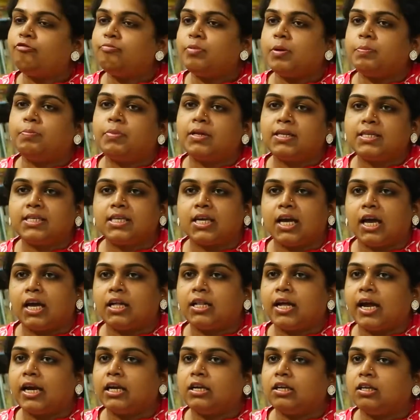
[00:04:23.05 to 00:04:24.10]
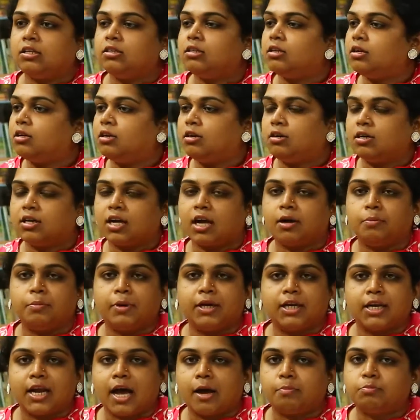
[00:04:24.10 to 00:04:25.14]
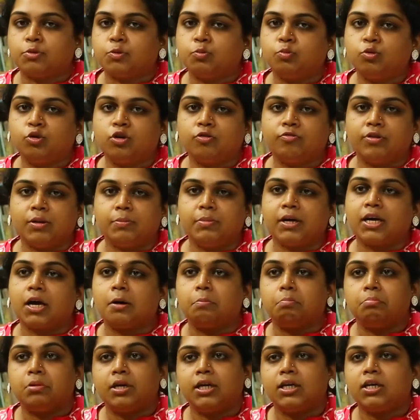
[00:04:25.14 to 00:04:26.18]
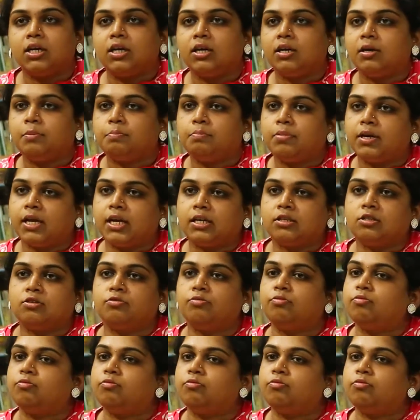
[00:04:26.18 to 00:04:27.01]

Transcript: of people say that in coming times book will be completely replaced